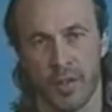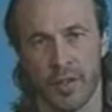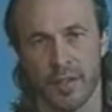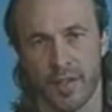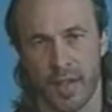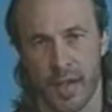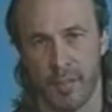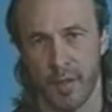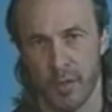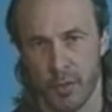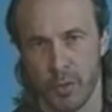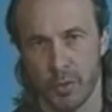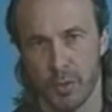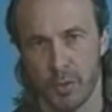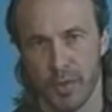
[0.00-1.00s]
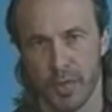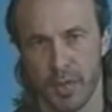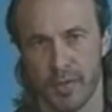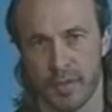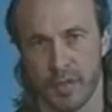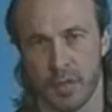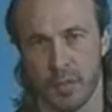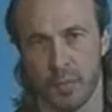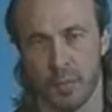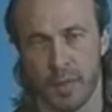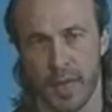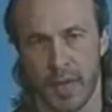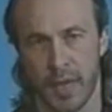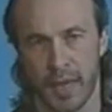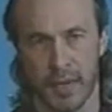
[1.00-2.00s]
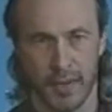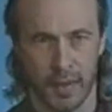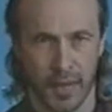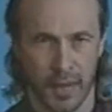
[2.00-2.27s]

the time the usual thing is that you play